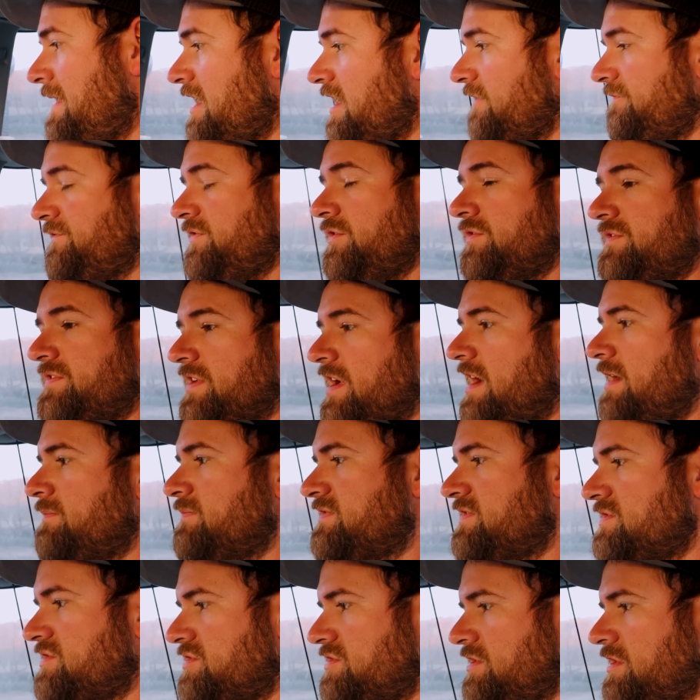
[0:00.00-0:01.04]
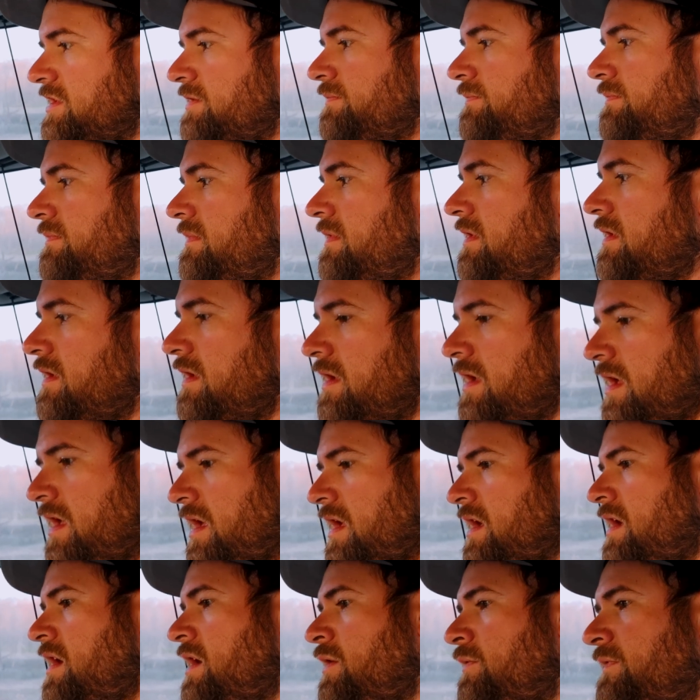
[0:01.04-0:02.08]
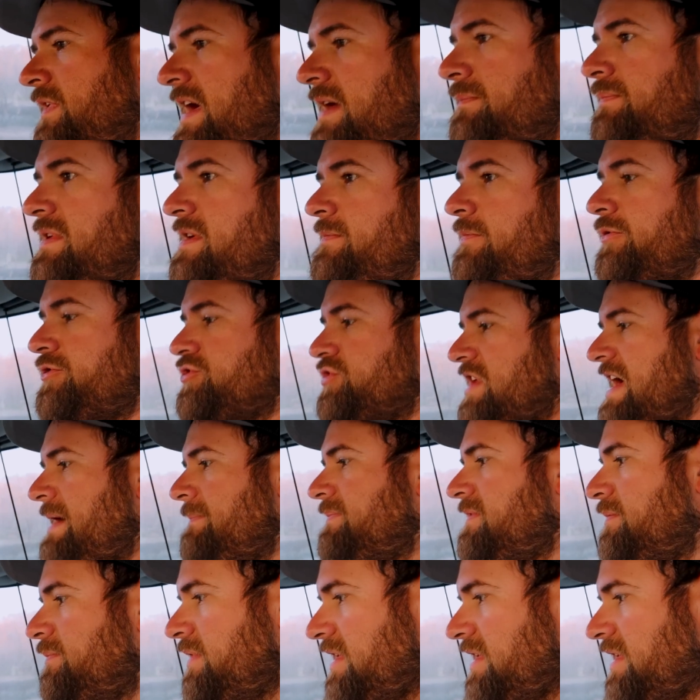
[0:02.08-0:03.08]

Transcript: out a few times this year. I've had people trap the